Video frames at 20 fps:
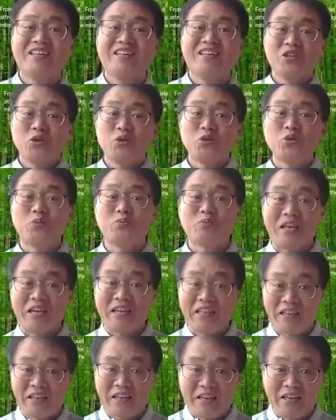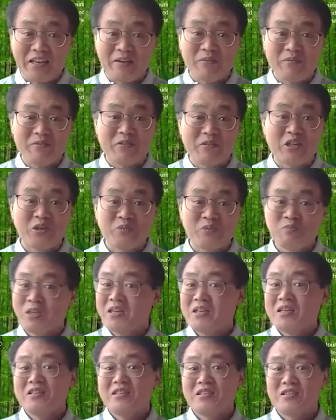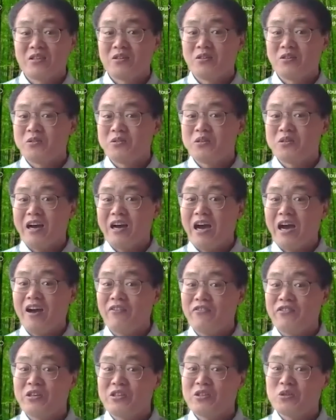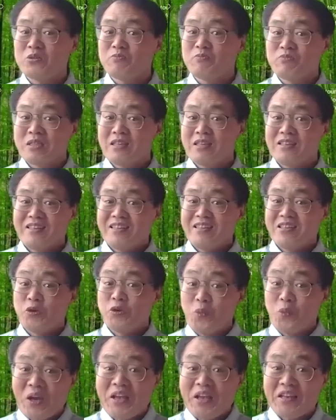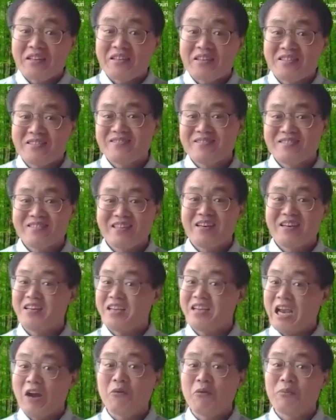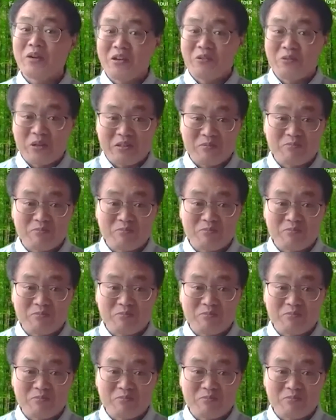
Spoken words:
You play the game so after you win, everybody win.